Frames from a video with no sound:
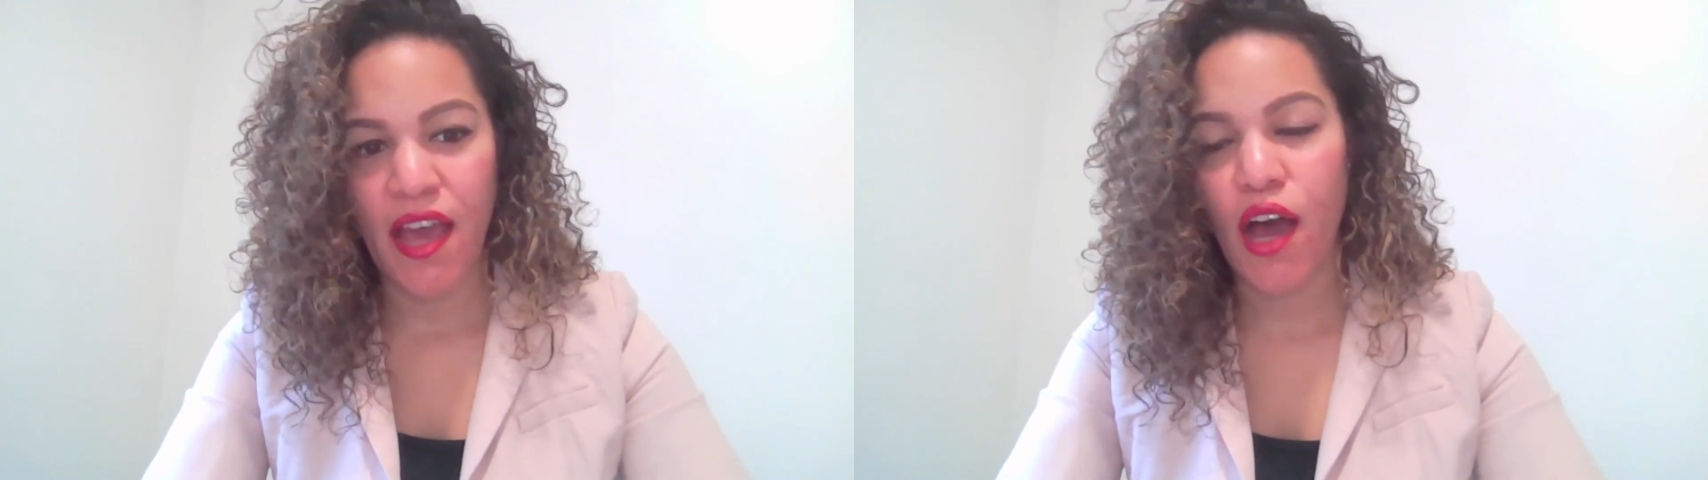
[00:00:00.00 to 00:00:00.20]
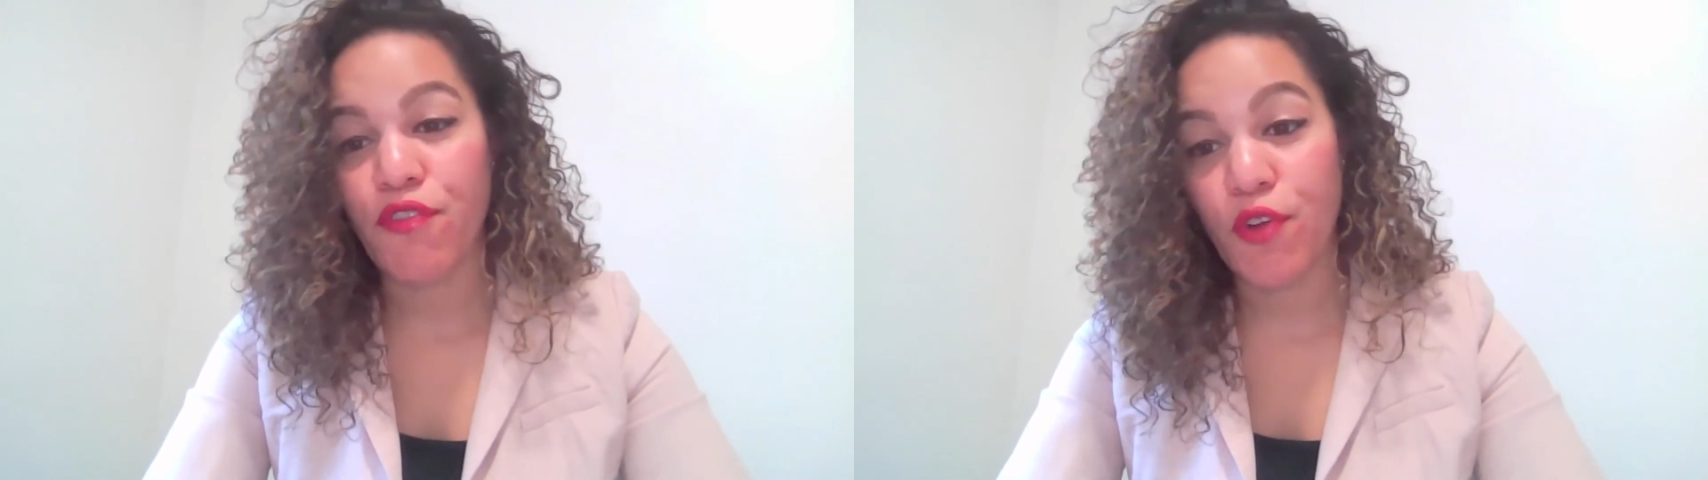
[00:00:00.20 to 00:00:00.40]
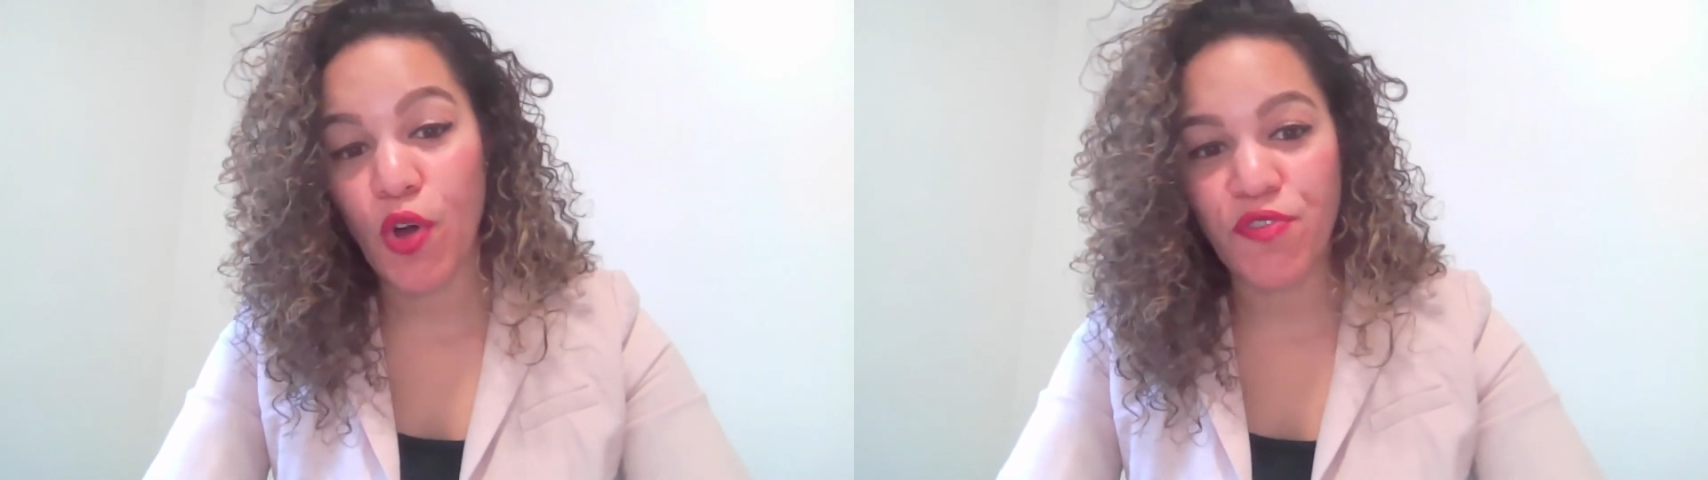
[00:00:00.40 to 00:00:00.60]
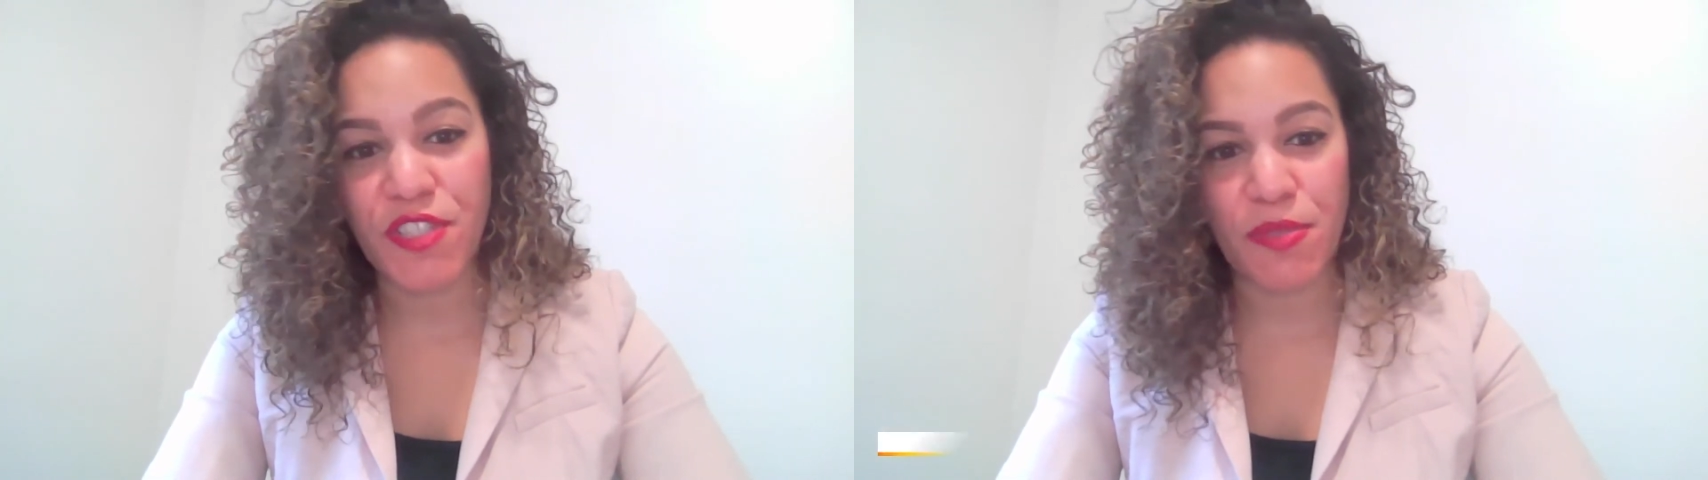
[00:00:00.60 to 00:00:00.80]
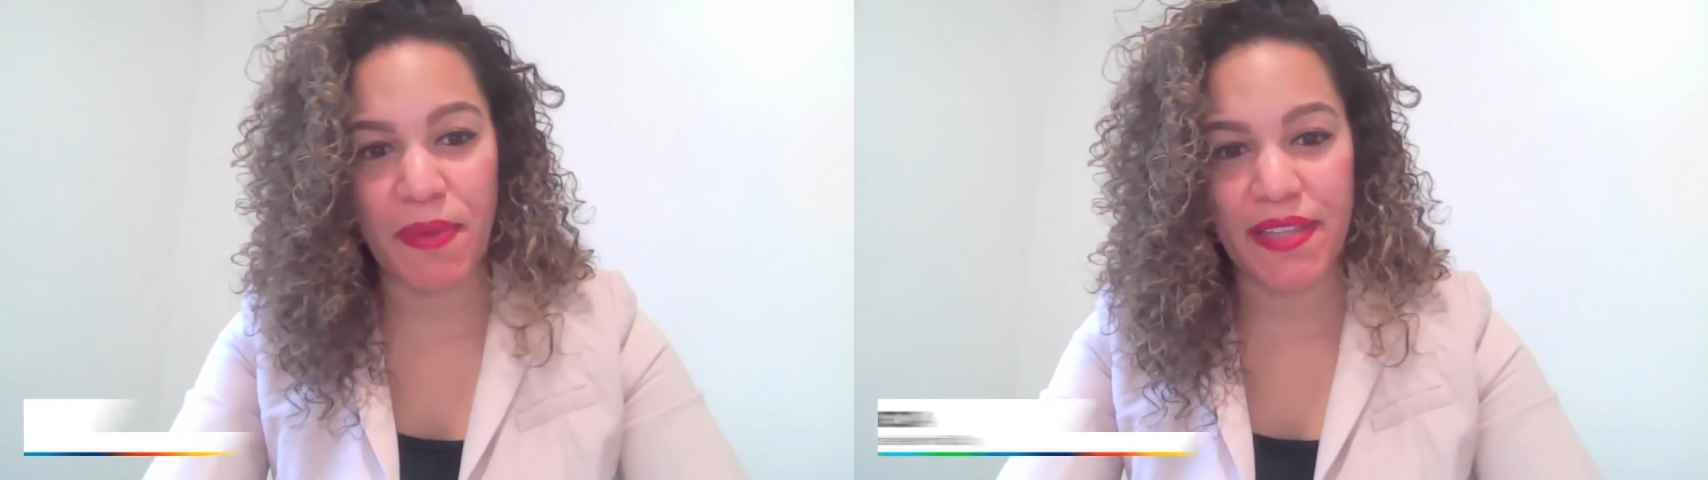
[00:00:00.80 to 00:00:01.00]
of COVID
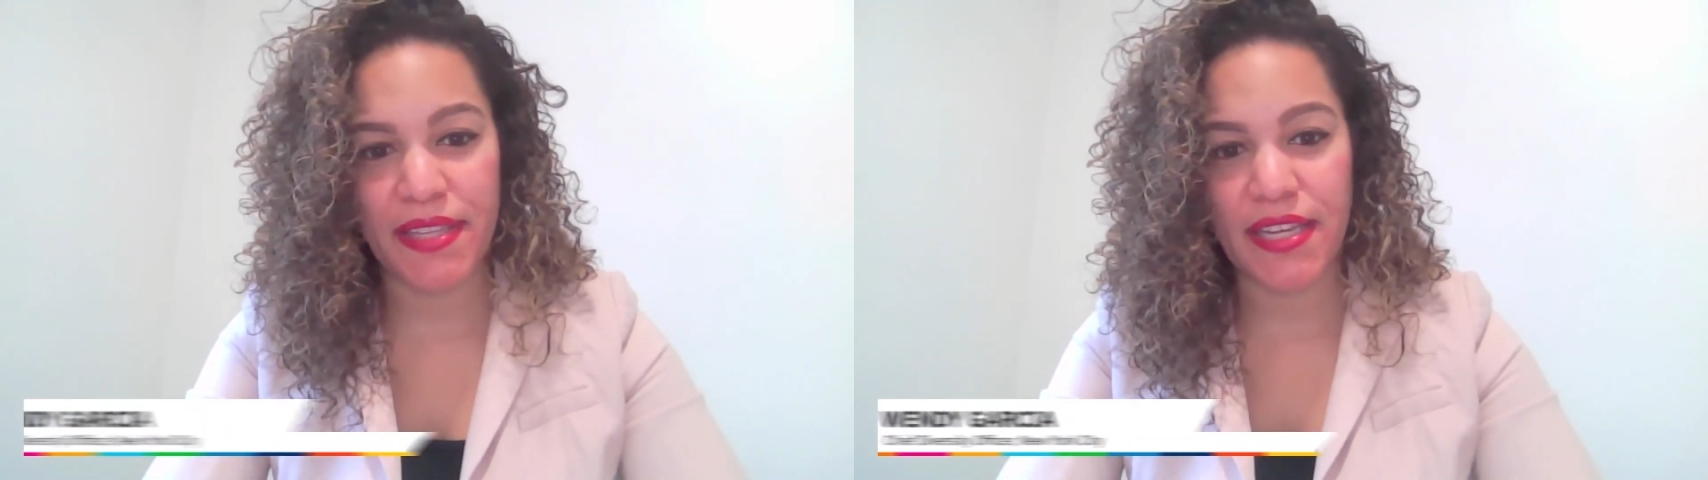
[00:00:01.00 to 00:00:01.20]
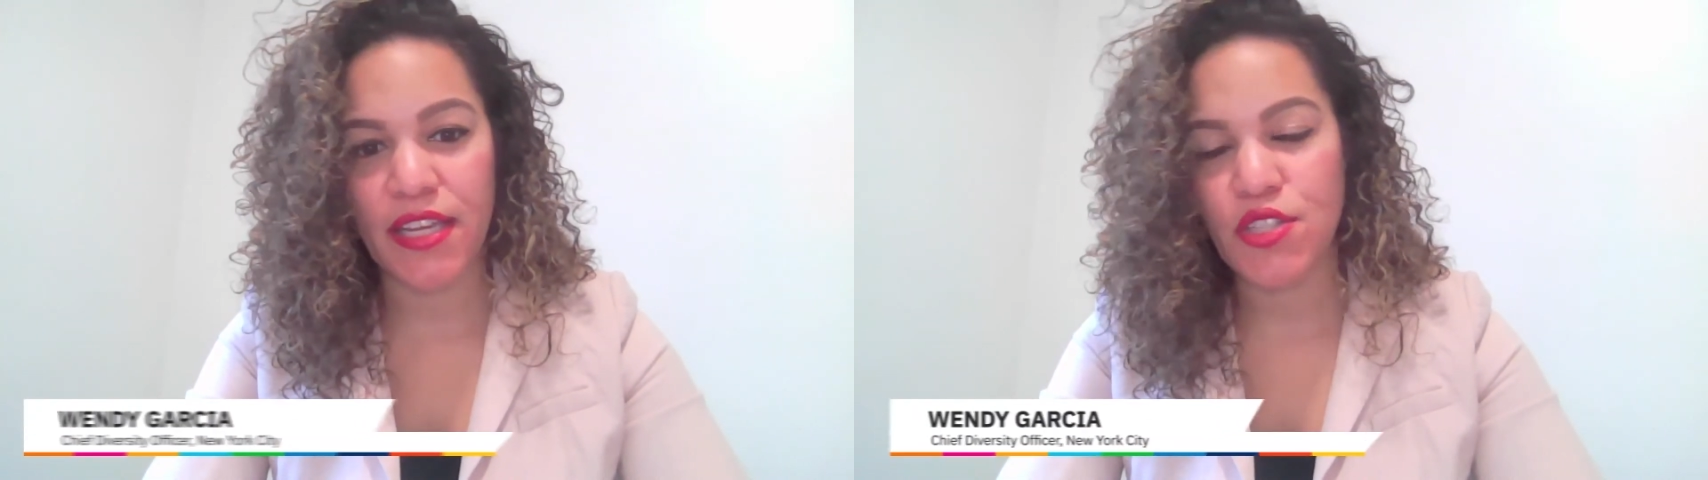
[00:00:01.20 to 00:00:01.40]
spending